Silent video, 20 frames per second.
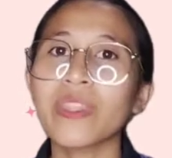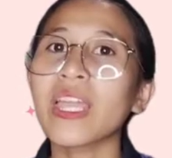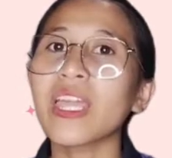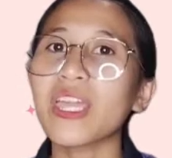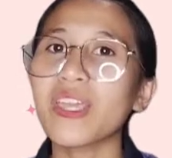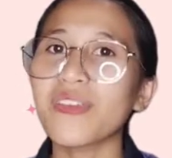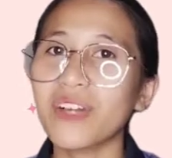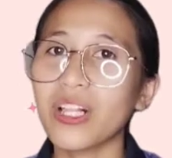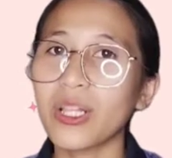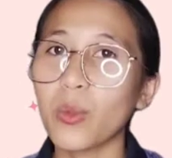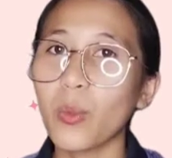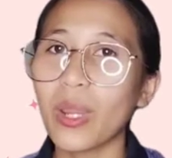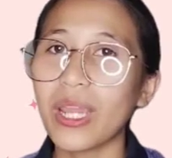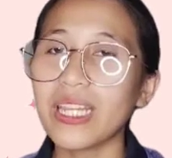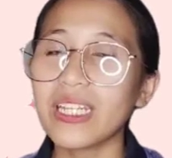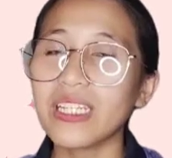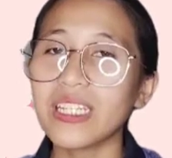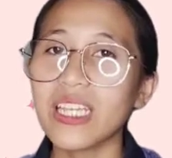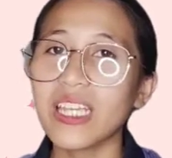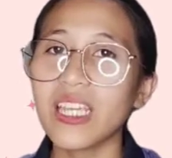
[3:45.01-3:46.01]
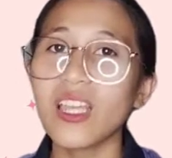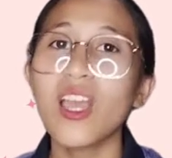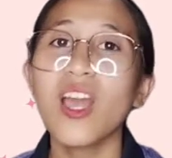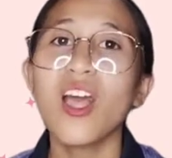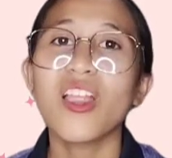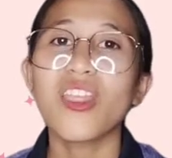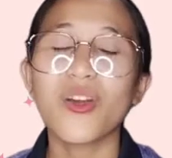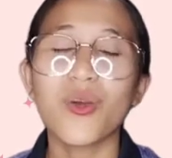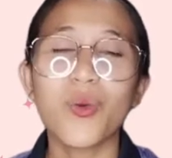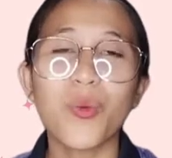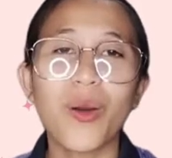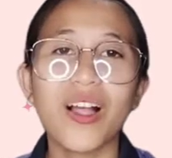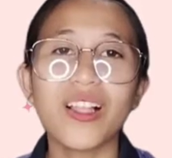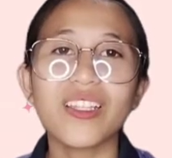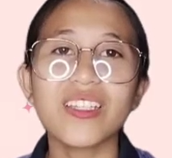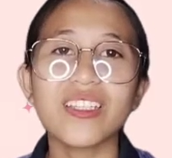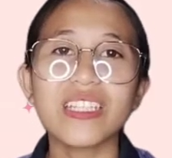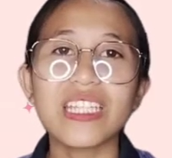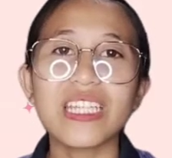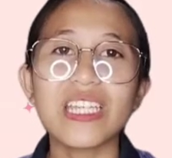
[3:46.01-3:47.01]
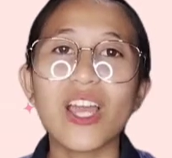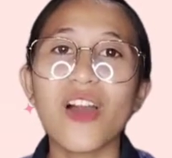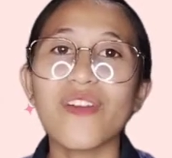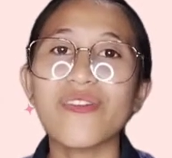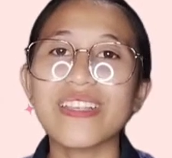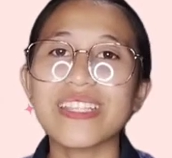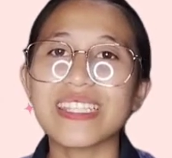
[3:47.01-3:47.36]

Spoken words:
evaluating the quality of a